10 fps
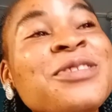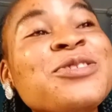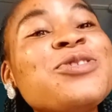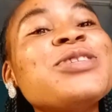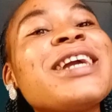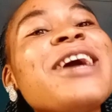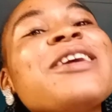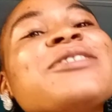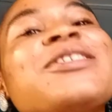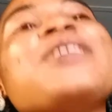So the girl
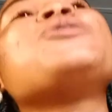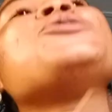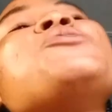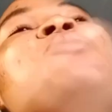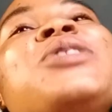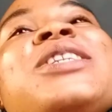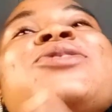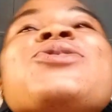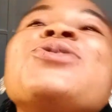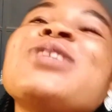now said that she wanted
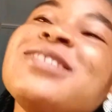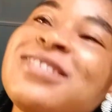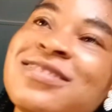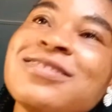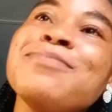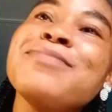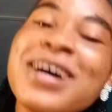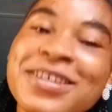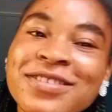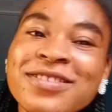to test the
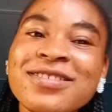man.